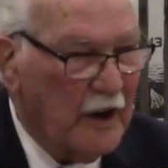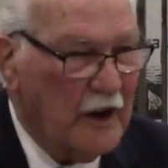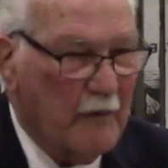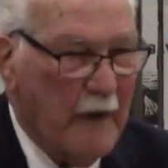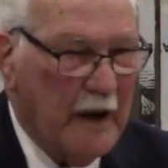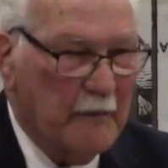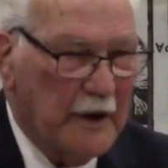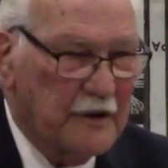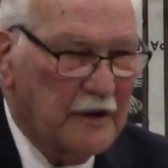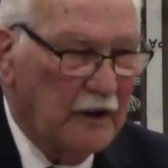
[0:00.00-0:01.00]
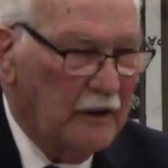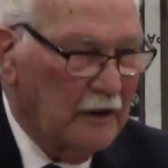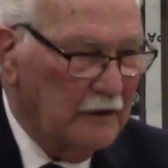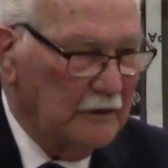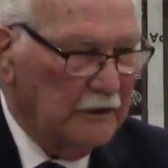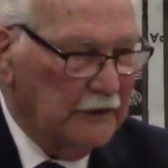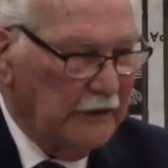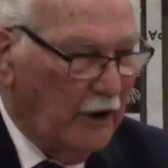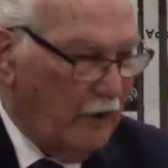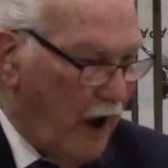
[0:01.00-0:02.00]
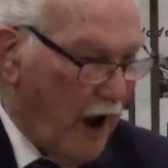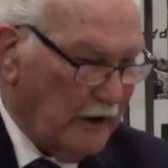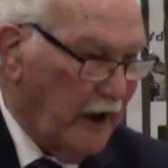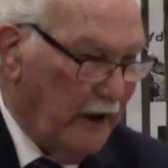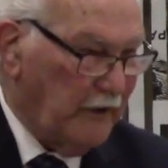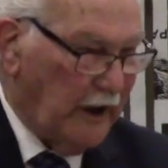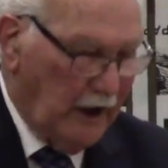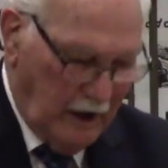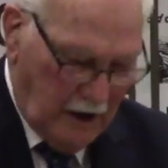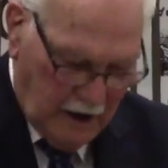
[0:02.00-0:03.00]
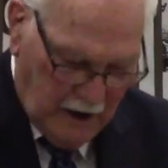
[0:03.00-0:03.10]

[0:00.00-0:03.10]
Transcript: commandments and, you know, God gave 10.